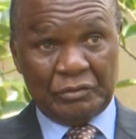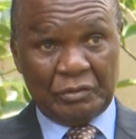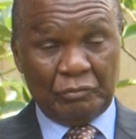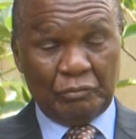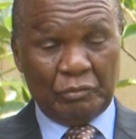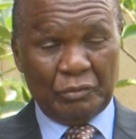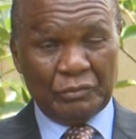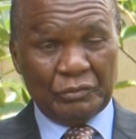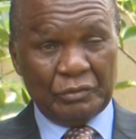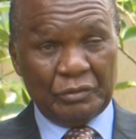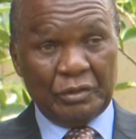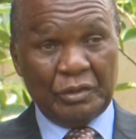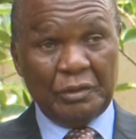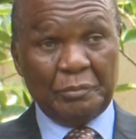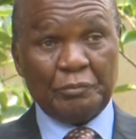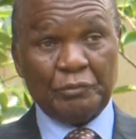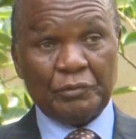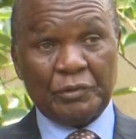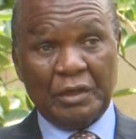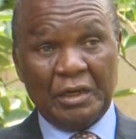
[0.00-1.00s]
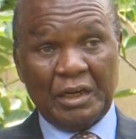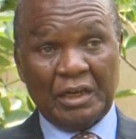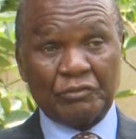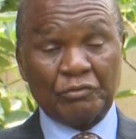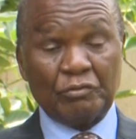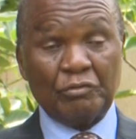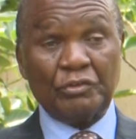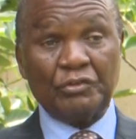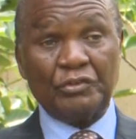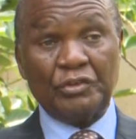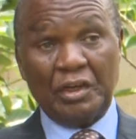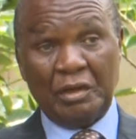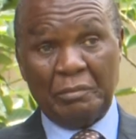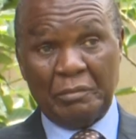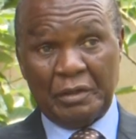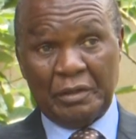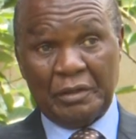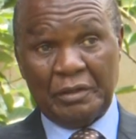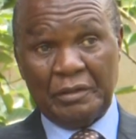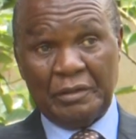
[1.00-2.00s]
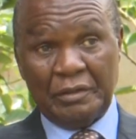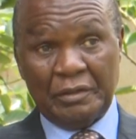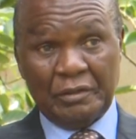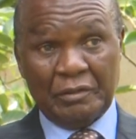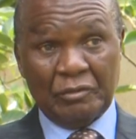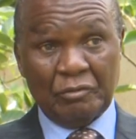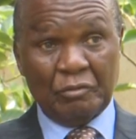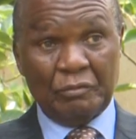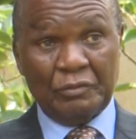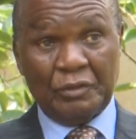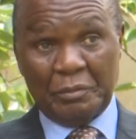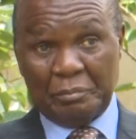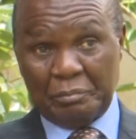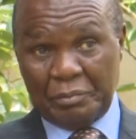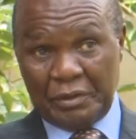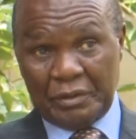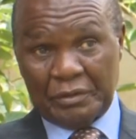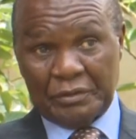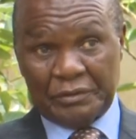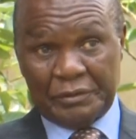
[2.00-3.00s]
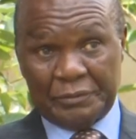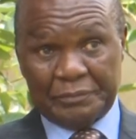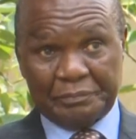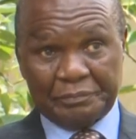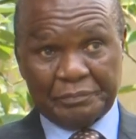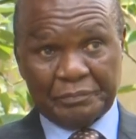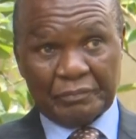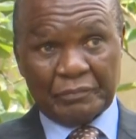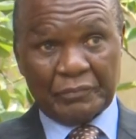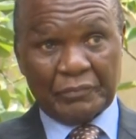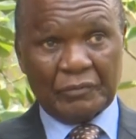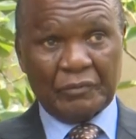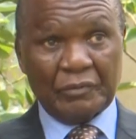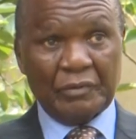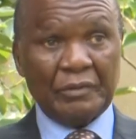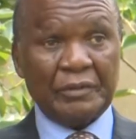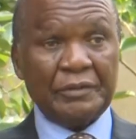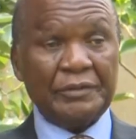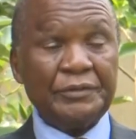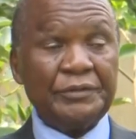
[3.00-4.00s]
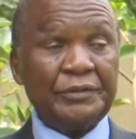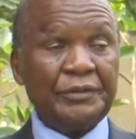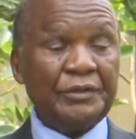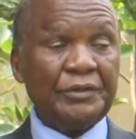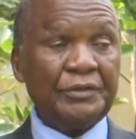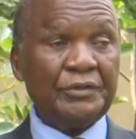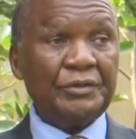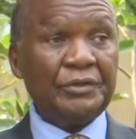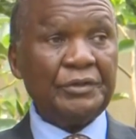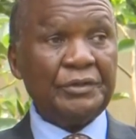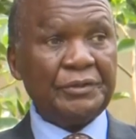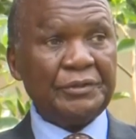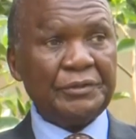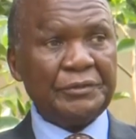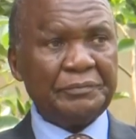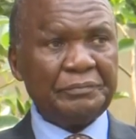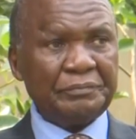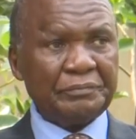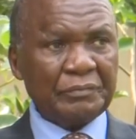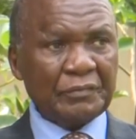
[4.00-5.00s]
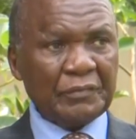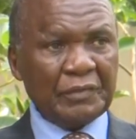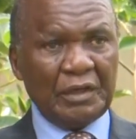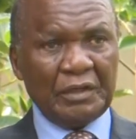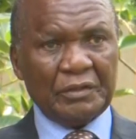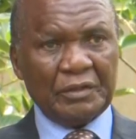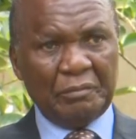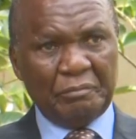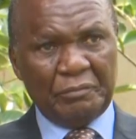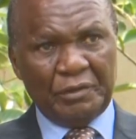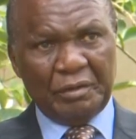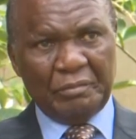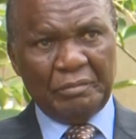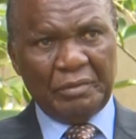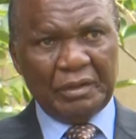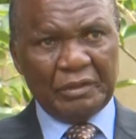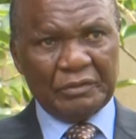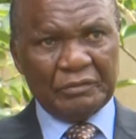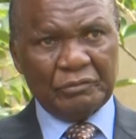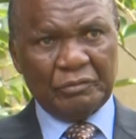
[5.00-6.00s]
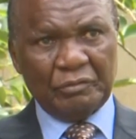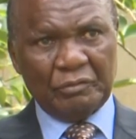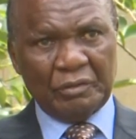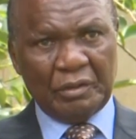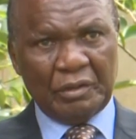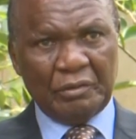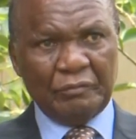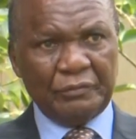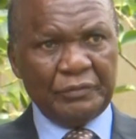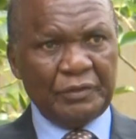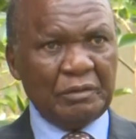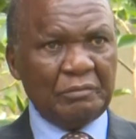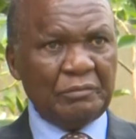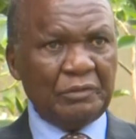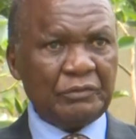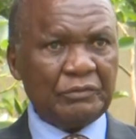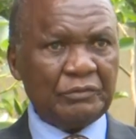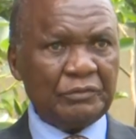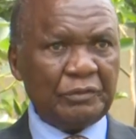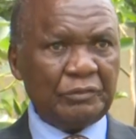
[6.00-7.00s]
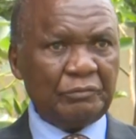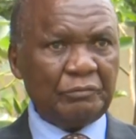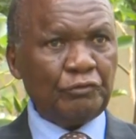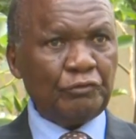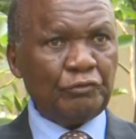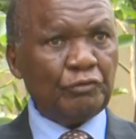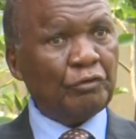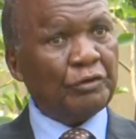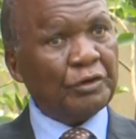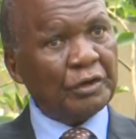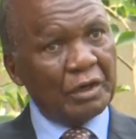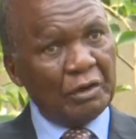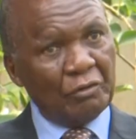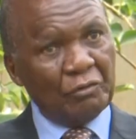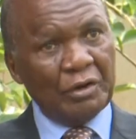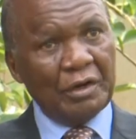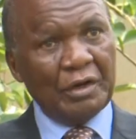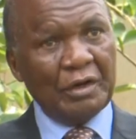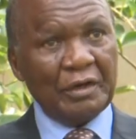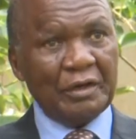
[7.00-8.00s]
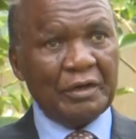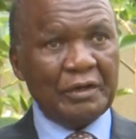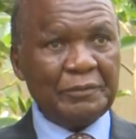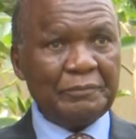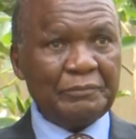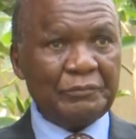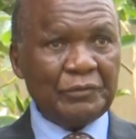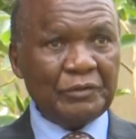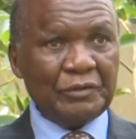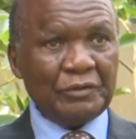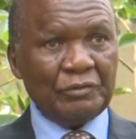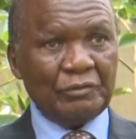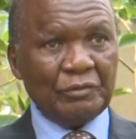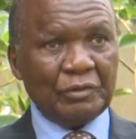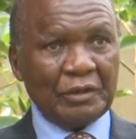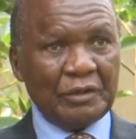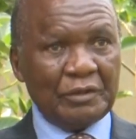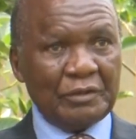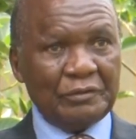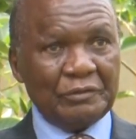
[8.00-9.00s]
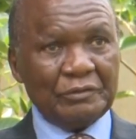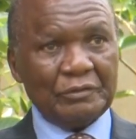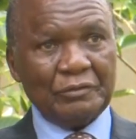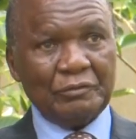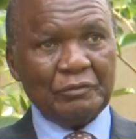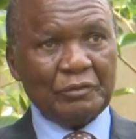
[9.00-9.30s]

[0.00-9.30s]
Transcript: was Deputy National Chairman of the party, and other members. One of them is John Kawanga. You can